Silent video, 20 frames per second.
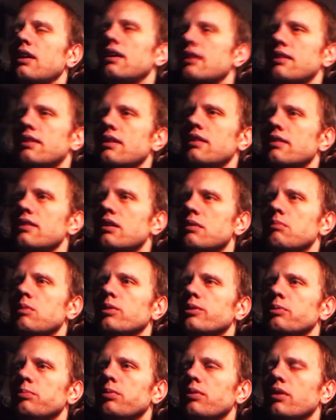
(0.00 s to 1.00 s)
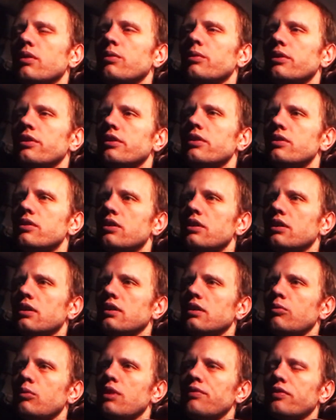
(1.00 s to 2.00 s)
and then the multiple owner
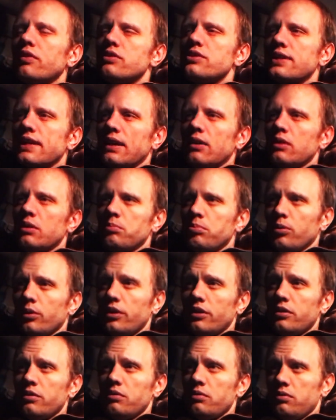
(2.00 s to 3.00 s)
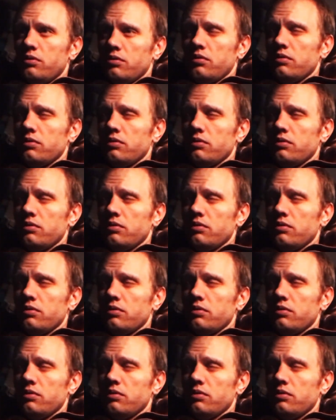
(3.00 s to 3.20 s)
reference counting pointer,